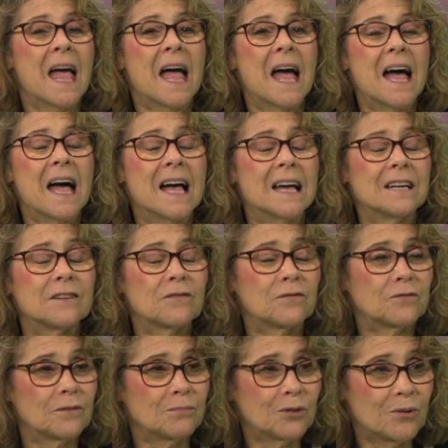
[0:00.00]
And
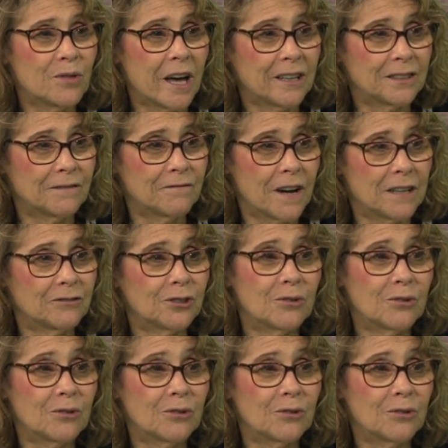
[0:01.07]
from two thousand five,